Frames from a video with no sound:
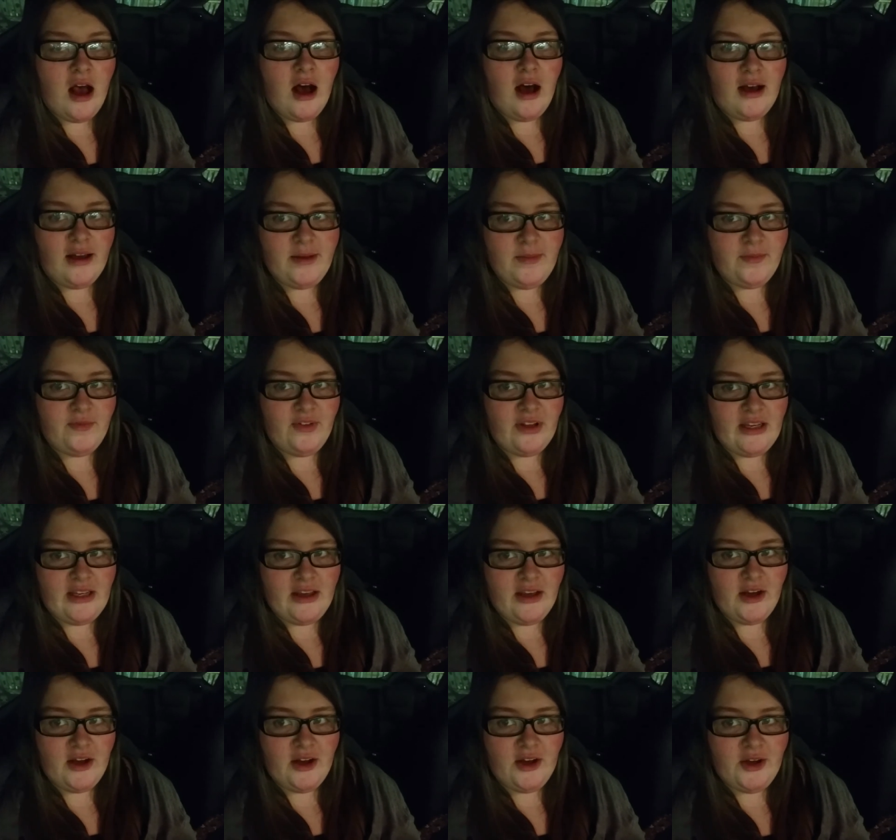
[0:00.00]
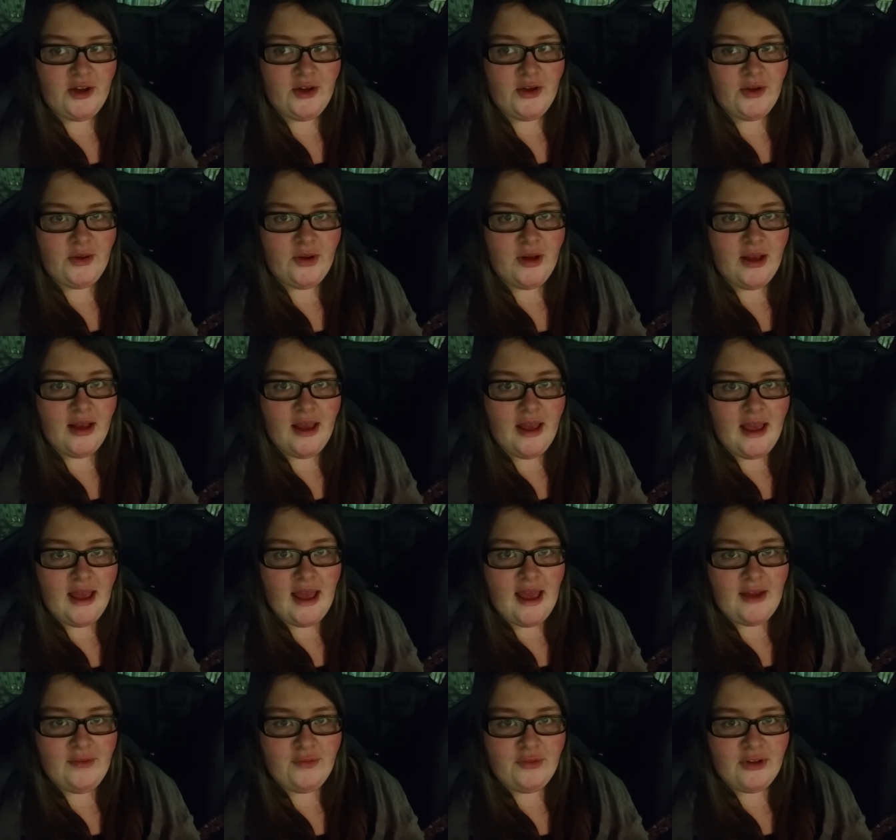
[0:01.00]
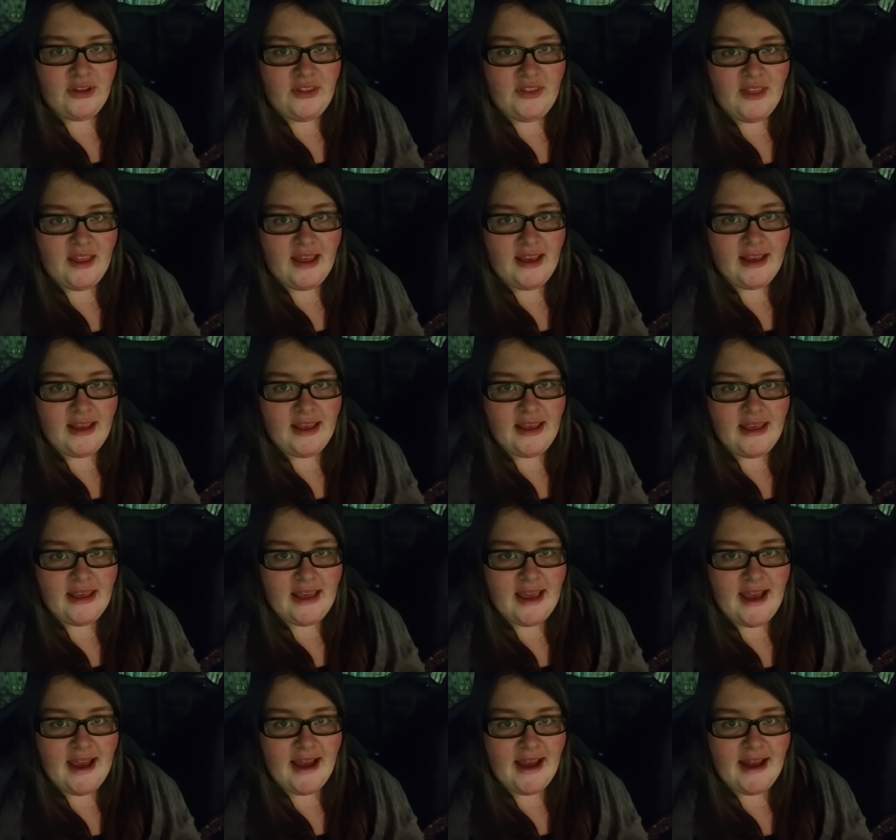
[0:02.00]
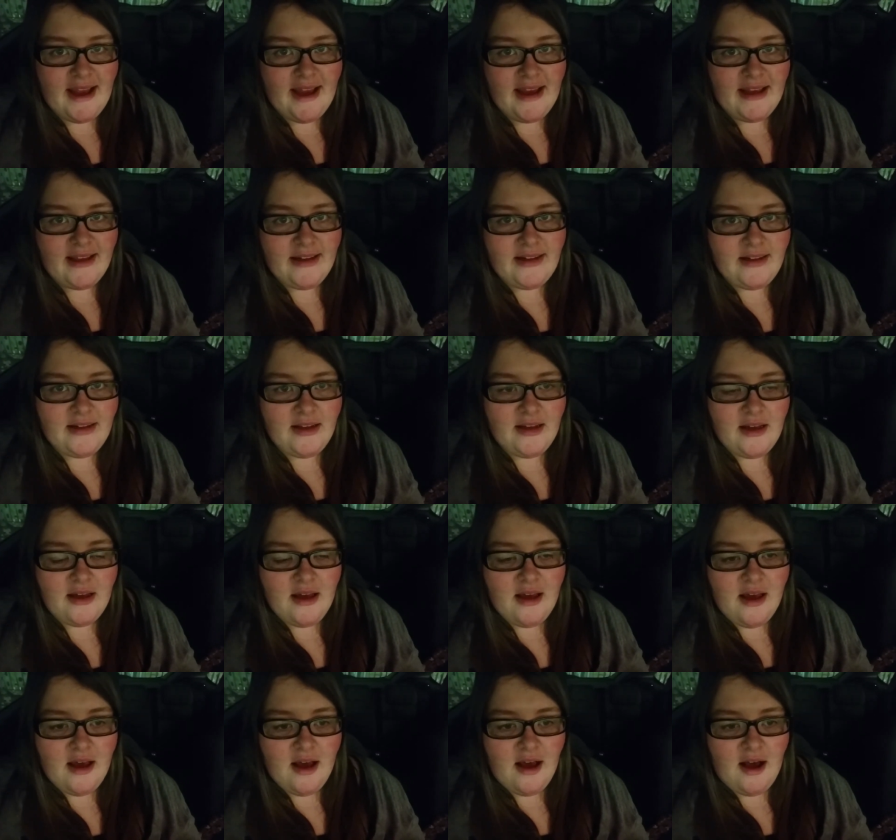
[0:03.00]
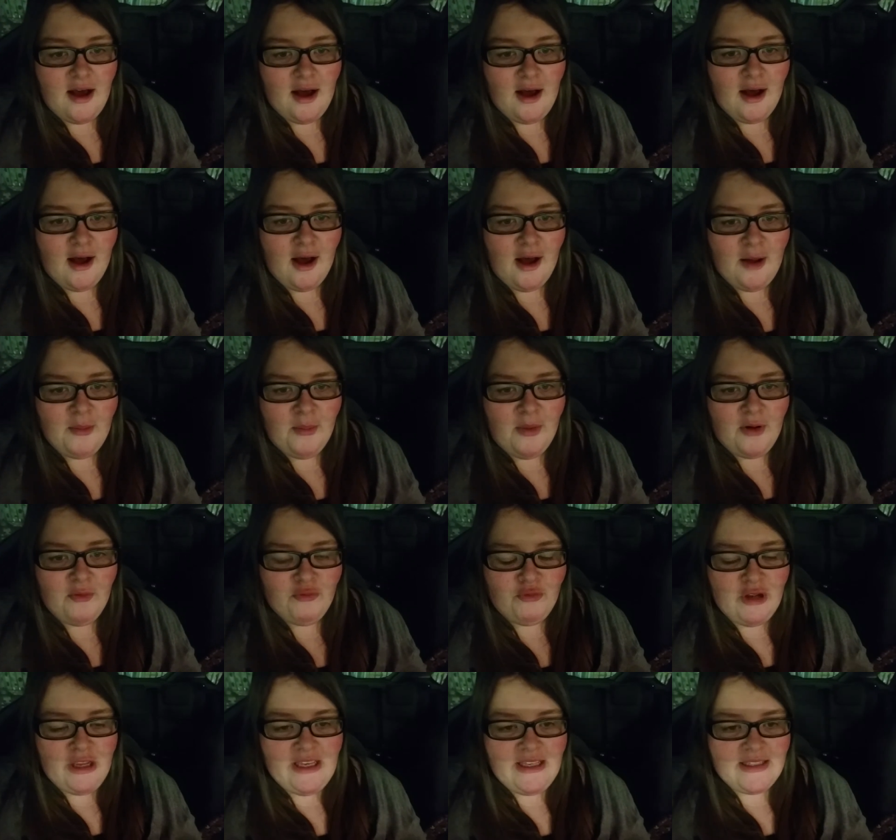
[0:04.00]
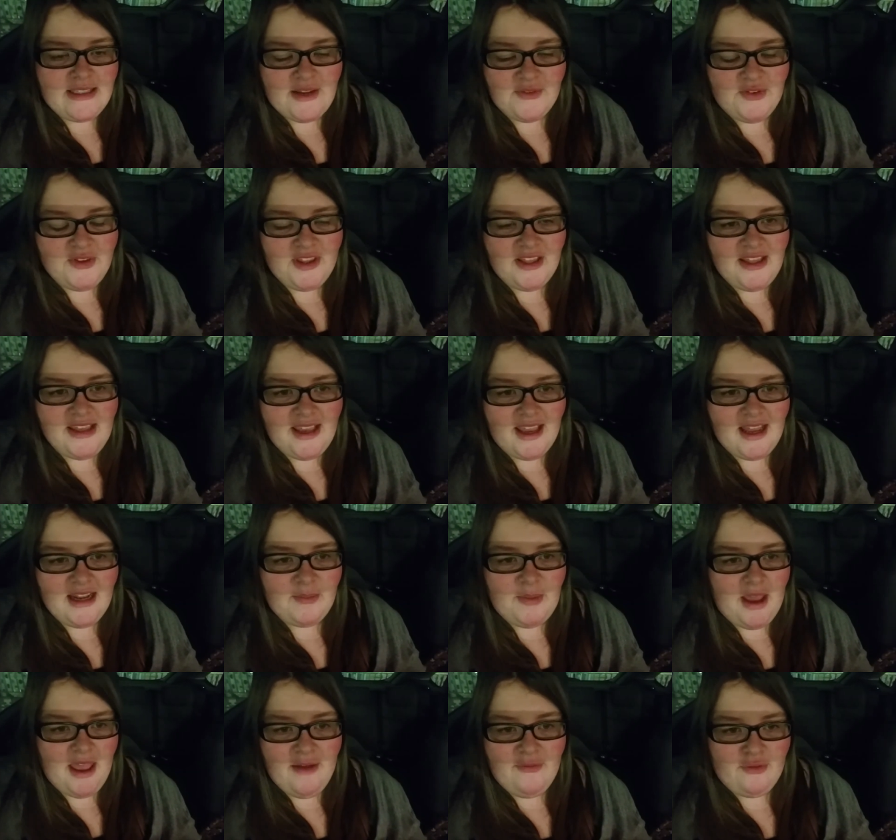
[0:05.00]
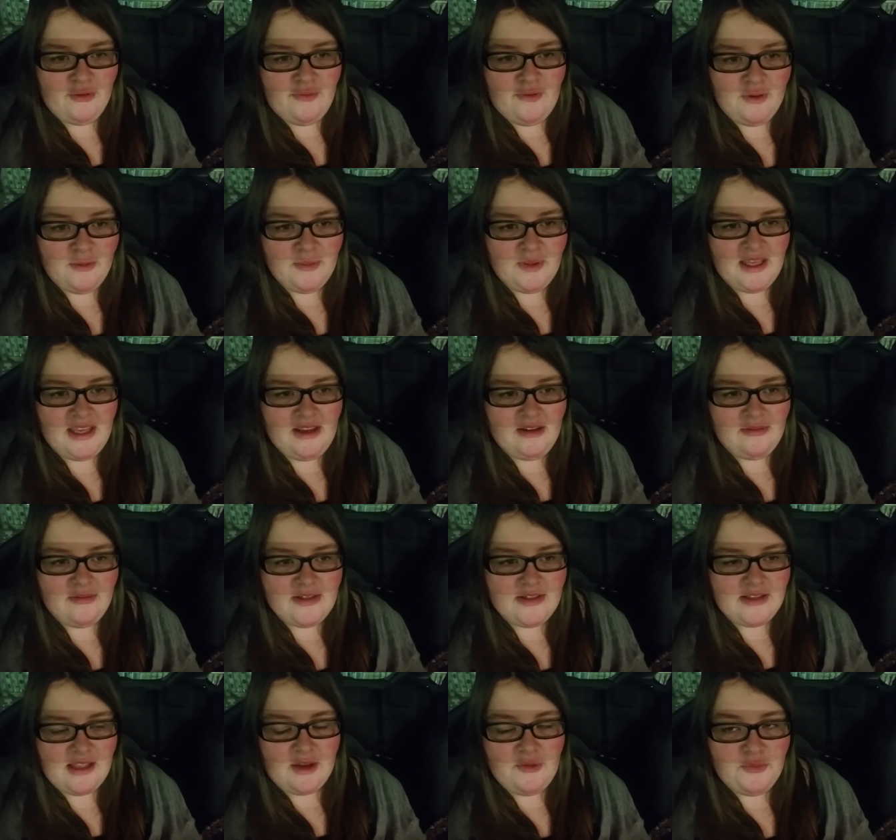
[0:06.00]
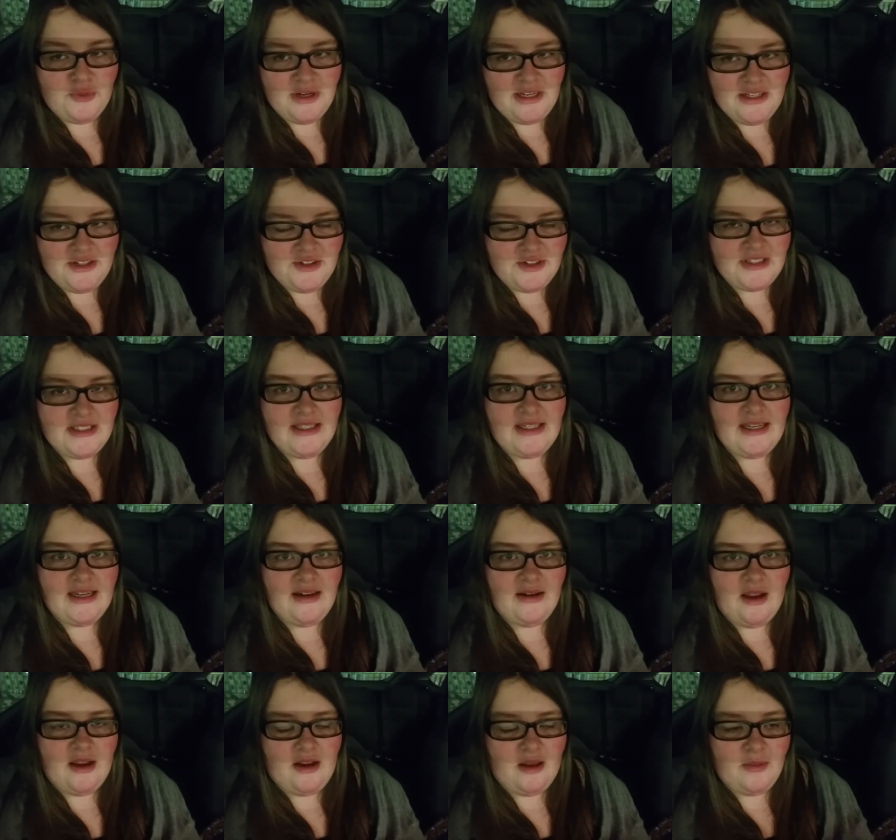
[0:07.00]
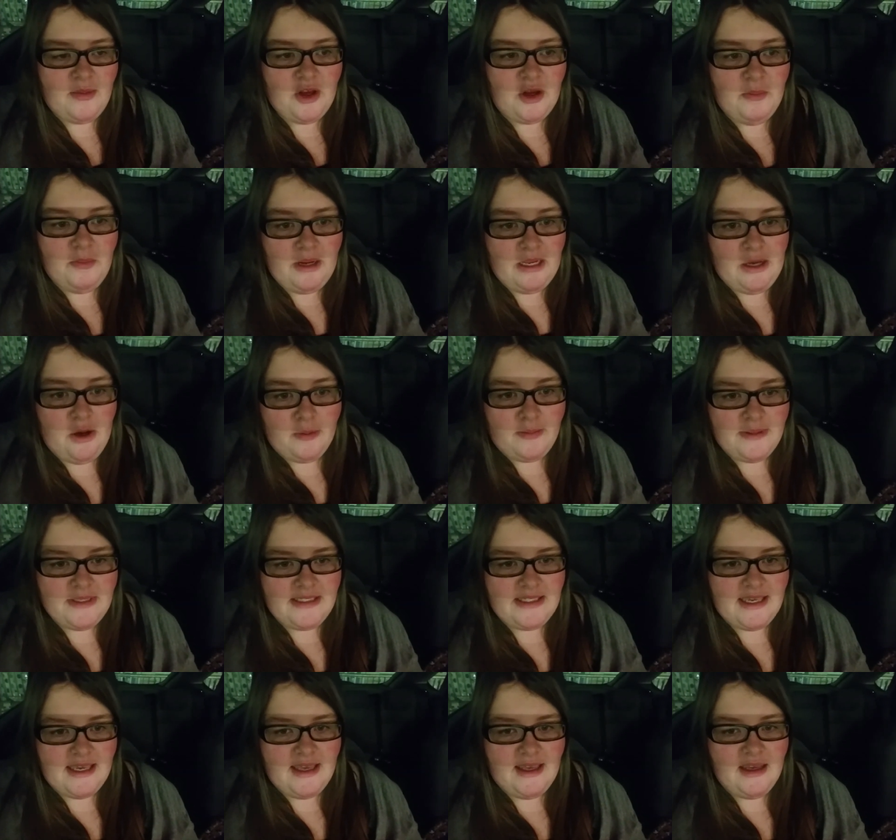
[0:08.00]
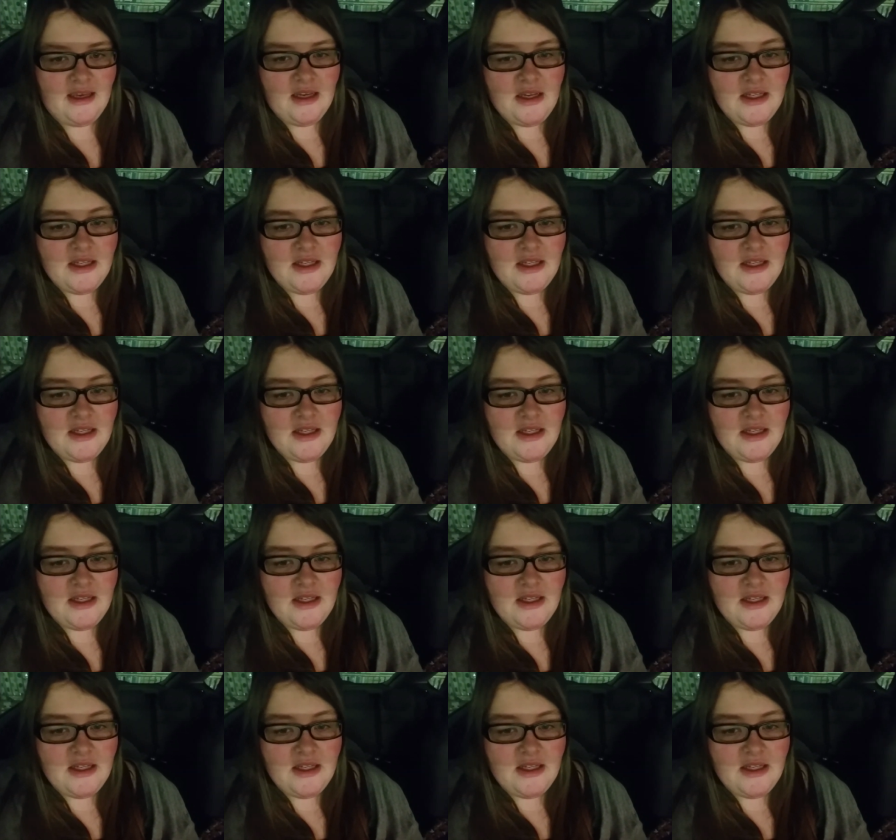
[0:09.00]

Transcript: hype video, everything he can, um, and reads everything he can about every film that he's like really interested in. And I'm the complete opposite.